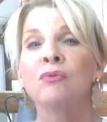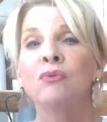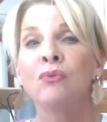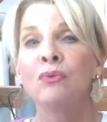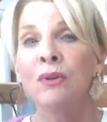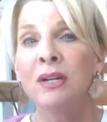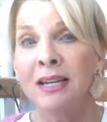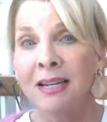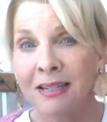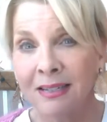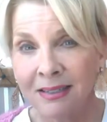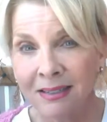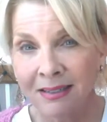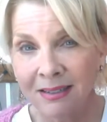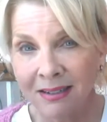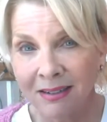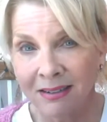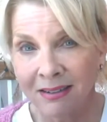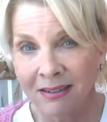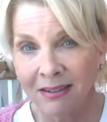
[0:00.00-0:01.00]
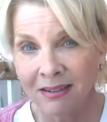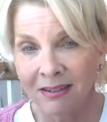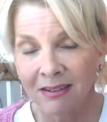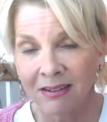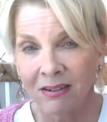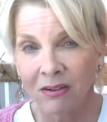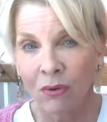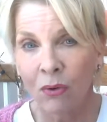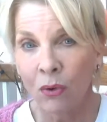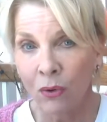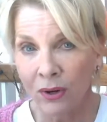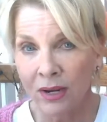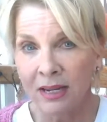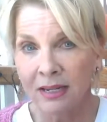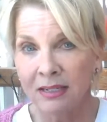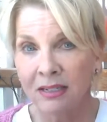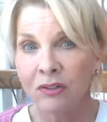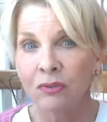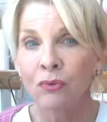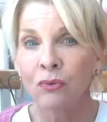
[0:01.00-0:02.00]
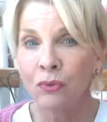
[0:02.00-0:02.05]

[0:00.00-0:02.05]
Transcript: risk-oriented,